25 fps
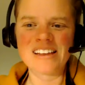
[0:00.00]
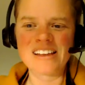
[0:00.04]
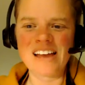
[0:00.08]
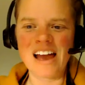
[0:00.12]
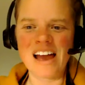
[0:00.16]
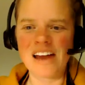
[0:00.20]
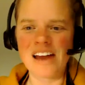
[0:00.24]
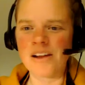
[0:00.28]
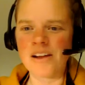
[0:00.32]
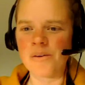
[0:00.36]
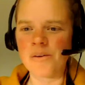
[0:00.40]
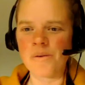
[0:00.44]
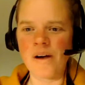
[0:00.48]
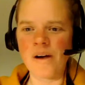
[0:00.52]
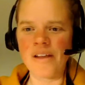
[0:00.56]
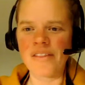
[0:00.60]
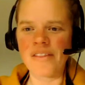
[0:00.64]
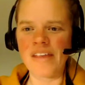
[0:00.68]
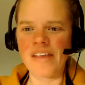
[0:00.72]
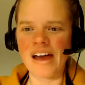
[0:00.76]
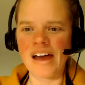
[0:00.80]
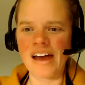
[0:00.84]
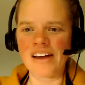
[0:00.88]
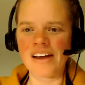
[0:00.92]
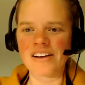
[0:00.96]
I don't want
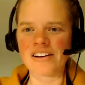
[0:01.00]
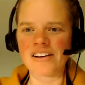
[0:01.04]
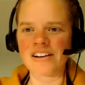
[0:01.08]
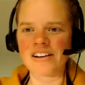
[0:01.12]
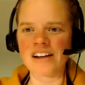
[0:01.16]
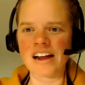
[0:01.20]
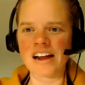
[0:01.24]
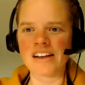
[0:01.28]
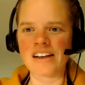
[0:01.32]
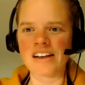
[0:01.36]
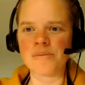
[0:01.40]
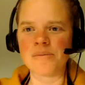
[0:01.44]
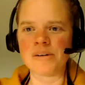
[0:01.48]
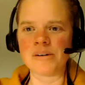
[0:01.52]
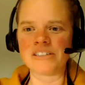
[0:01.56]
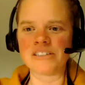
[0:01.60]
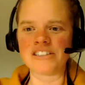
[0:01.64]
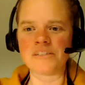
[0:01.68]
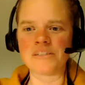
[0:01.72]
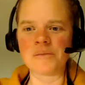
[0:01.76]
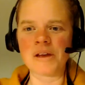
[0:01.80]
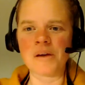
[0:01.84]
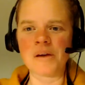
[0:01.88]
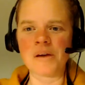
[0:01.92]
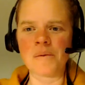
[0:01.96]
that," or kind of
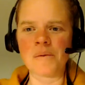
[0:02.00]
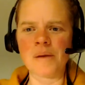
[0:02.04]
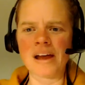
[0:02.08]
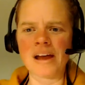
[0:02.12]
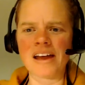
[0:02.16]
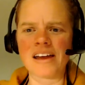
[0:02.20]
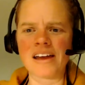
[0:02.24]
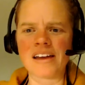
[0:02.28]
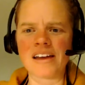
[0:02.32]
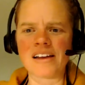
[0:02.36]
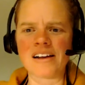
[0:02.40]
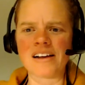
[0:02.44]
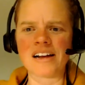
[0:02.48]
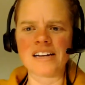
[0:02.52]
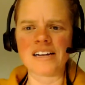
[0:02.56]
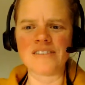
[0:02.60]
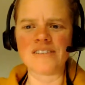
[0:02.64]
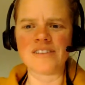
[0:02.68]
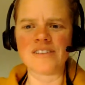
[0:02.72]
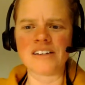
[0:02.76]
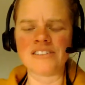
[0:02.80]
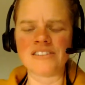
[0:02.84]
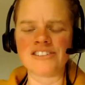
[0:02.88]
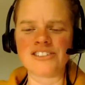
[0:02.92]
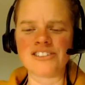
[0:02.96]
pushed me away, kind of
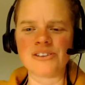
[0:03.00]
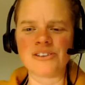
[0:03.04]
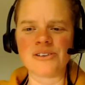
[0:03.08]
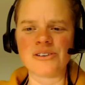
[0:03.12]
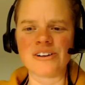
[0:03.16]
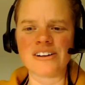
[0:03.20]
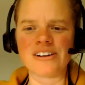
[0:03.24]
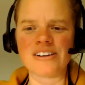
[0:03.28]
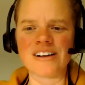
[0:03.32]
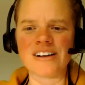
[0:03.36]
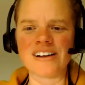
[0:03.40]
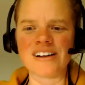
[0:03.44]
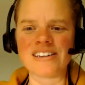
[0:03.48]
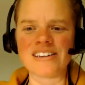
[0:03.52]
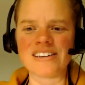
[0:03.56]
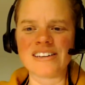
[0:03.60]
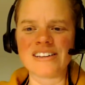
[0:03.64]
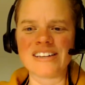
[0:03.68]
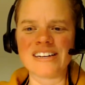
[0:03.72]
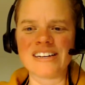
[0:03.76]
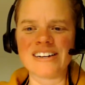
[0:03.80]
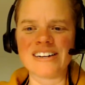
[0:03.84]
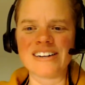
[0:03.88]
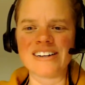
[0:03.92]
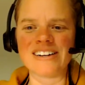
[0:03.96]
unsure,
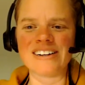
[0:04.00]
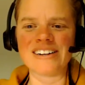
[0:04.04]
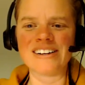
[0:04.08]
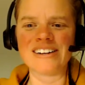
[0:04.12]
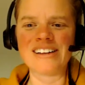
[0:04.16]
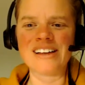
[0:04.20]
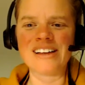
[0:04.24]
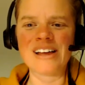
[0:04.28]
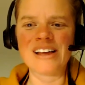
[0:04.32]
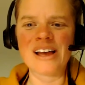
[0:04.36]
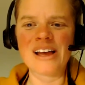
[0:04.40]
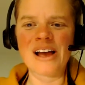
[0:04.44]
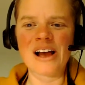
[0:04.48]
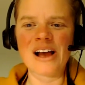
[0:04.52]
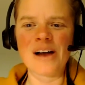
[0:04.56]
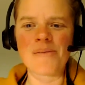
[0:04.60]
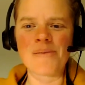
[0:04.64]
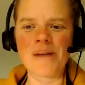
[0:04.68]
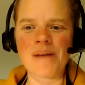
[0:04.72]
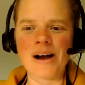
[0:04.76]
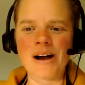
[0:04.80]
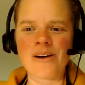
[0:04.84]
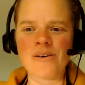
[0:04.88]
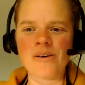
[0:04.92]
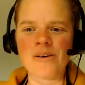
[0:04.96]
unclear
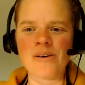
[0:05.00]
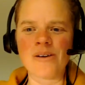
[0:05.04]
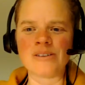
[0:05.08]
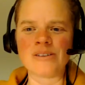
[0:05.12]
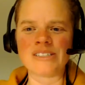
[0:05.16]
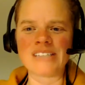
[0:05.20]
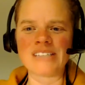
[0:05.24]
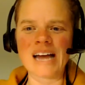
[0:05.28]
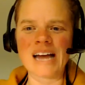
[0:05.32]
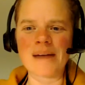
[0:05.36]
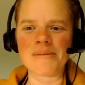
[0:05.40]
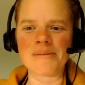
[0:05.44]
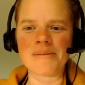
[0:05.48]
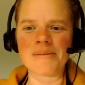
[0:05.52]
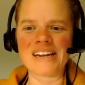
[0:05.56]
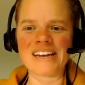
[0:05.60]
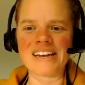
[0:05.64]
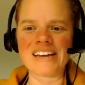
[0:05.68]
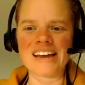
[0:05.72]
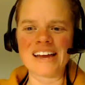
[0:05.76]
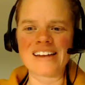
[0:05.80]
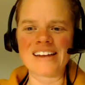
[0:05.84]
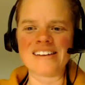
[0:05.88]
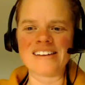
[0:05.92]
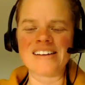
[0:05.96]
about what was
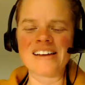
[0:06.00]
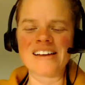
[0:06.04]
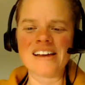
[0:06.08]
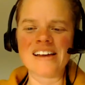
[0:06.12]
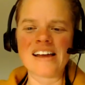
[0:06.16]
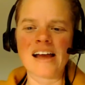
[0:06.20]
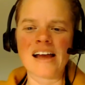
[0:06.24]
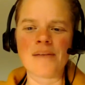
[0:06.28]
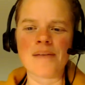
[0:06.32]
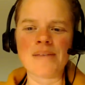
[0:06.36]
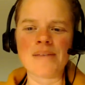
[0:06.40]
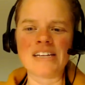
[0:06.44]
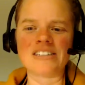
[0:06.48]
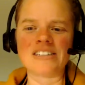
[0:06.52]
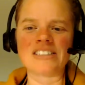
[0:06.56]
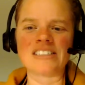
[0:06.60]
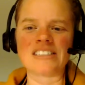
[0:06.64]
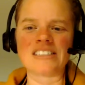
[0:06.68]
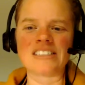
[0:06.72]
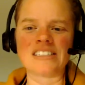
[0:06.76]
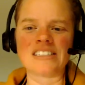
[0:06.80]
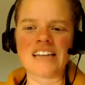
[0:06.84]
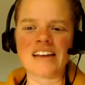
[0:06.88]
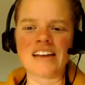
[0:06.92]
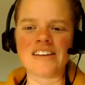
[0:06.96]
happening. And I mean,
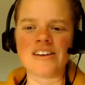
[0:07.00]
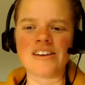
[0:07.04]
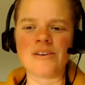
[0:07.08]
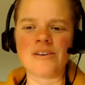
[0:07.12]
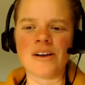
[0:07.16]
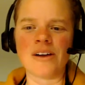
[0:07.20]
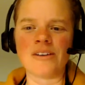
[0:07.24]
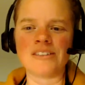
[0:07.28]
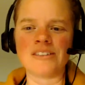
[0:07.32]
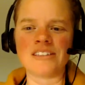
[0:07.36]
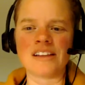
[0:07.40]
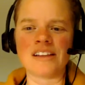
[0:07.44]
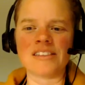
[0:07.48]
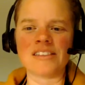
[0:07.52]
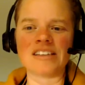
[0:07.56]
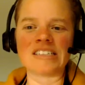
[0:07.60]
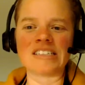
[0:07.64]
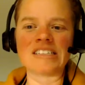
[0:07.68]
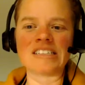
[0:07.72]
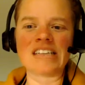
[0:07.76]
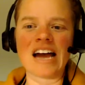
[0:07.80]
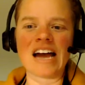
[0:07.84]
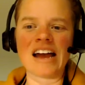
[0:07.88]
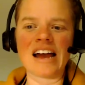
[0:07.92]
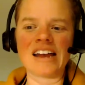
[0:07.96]
just to tell you, I was on the
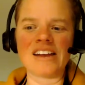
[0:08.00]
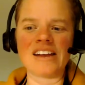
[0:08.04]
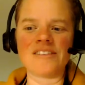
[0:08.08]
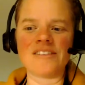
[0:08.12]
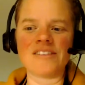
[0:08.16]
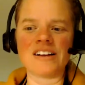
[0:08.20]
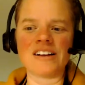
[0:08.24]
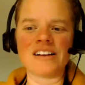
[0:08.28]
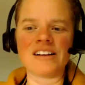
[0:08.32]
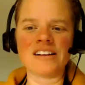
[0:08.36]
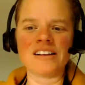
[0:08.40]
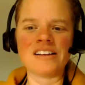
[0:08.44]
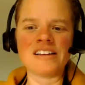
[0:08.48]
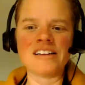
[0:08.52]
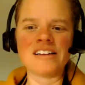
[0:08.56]
side of a